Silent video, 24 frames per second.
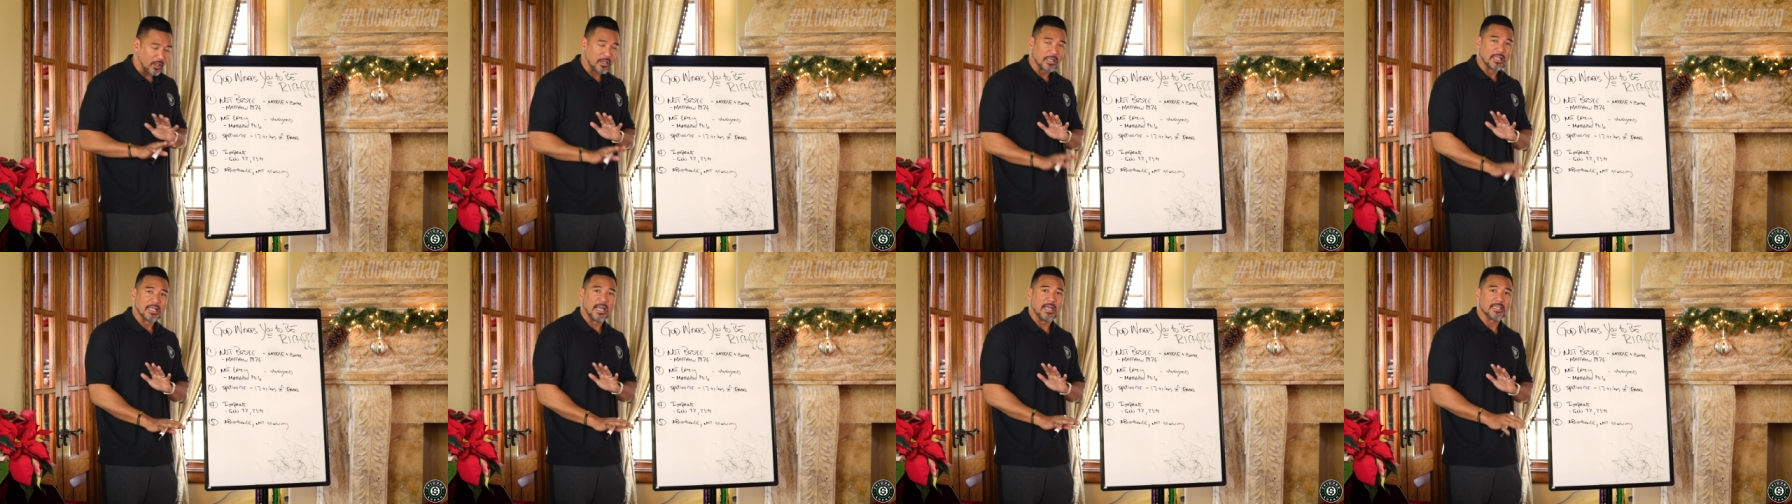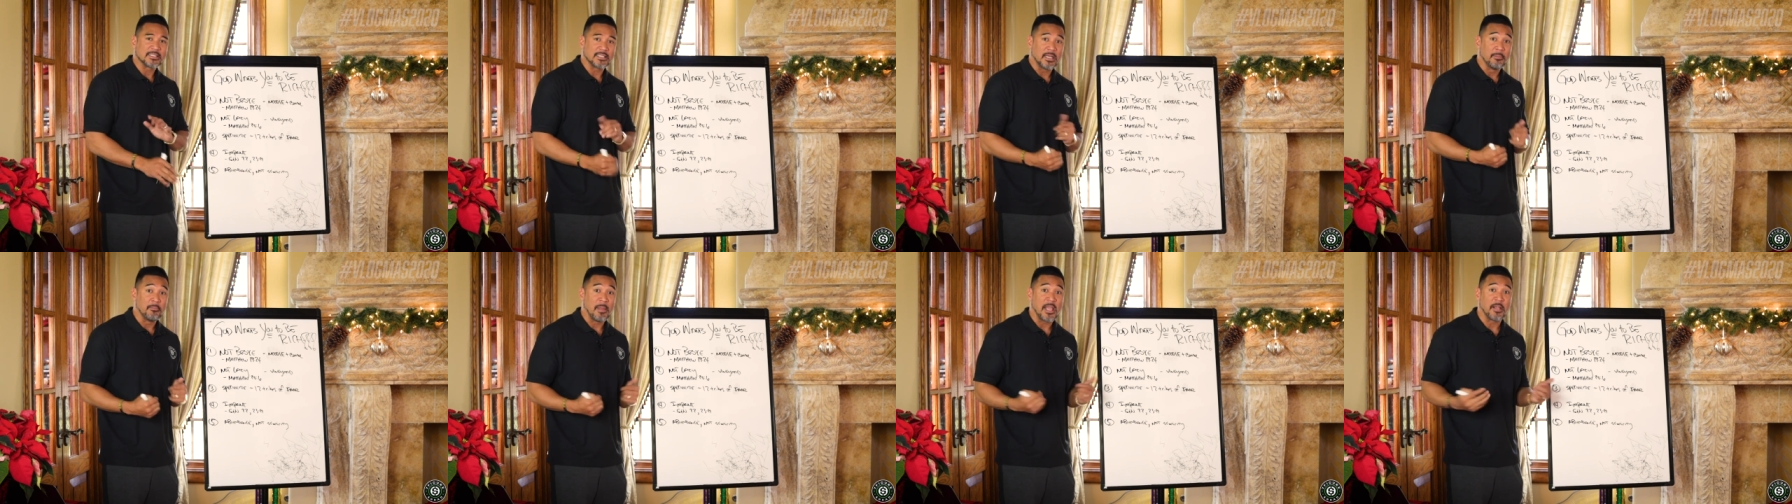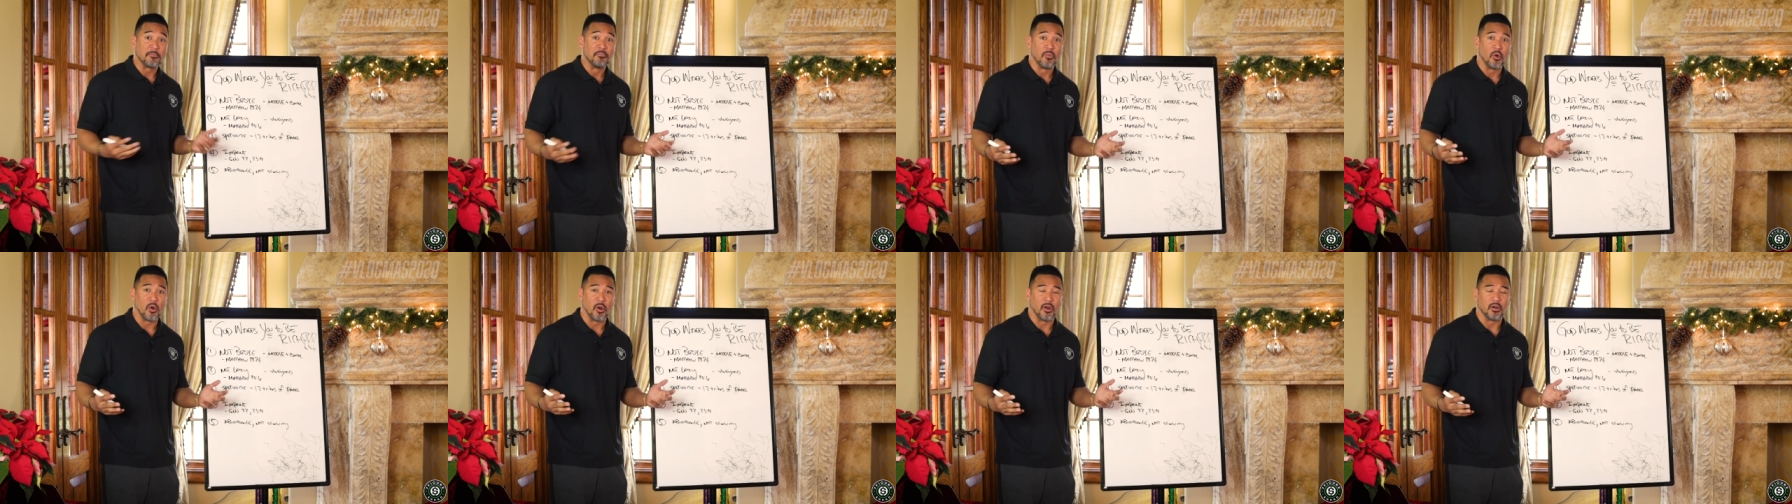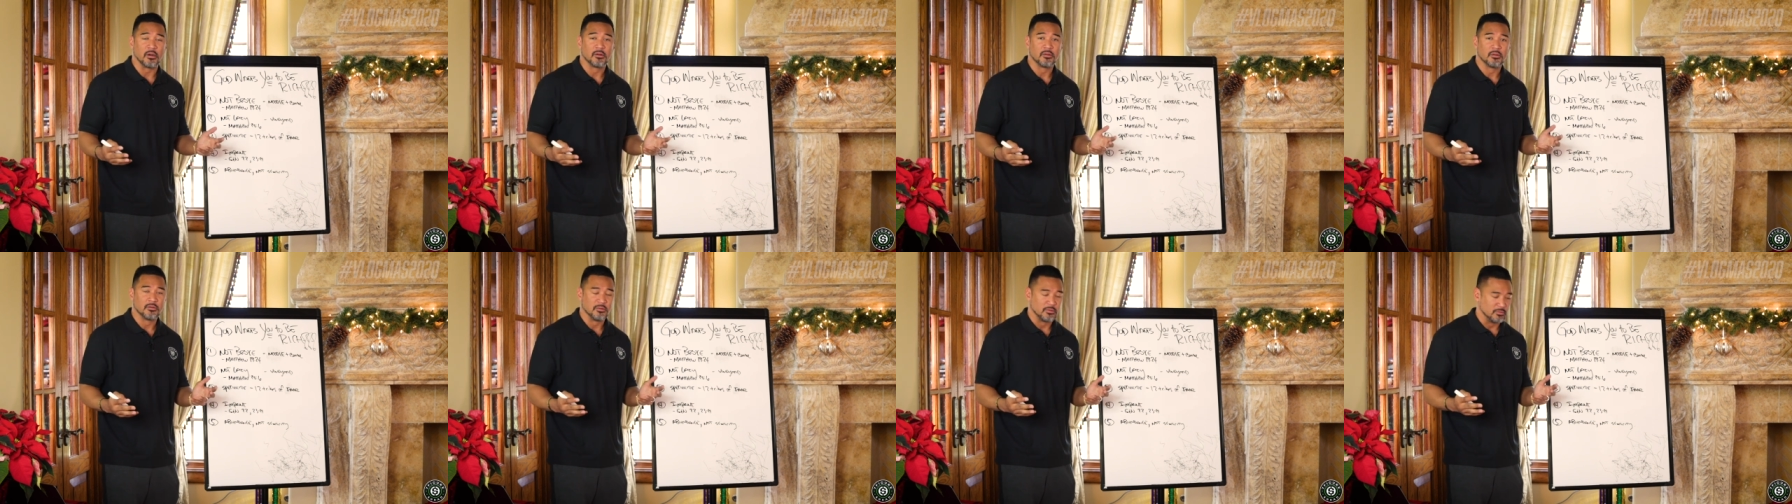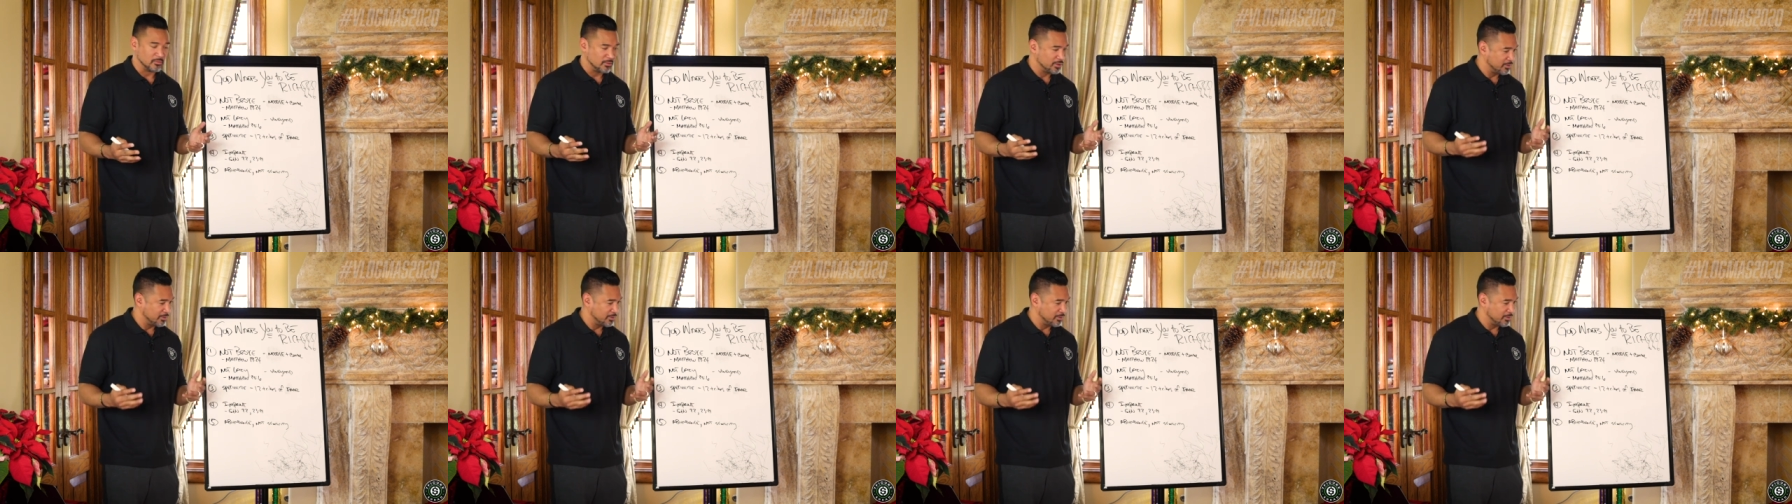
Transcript: work less and make more.